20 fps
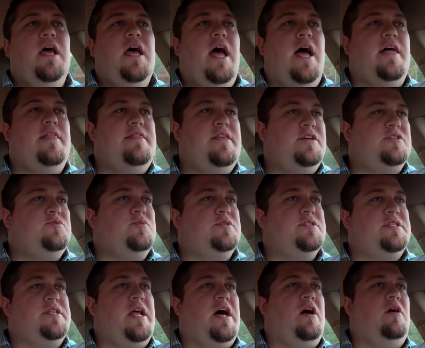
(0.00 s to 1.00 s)
And this
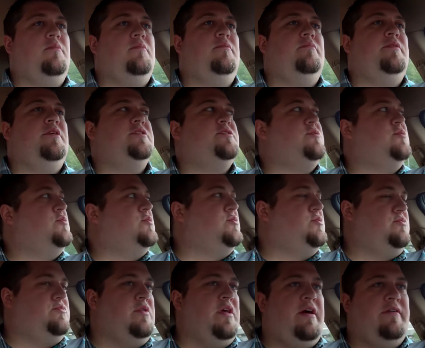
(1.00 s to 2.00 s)
was an album, I think
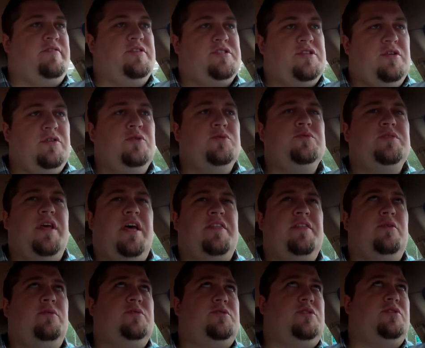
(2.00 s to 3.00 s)
this